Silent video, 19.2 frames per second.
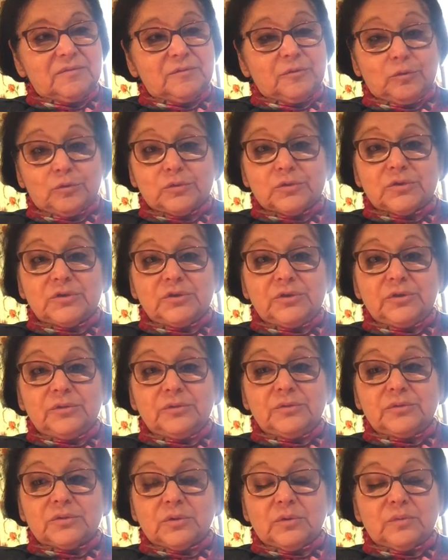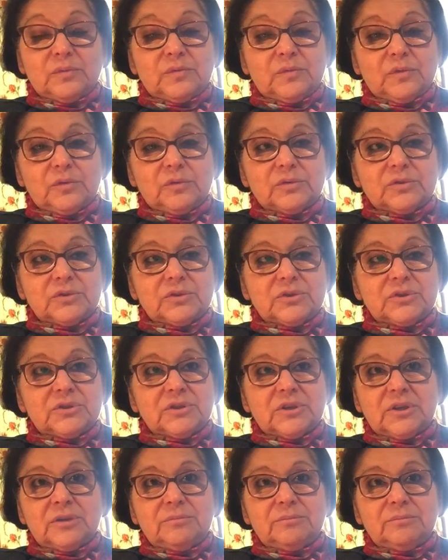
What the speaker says: false news or false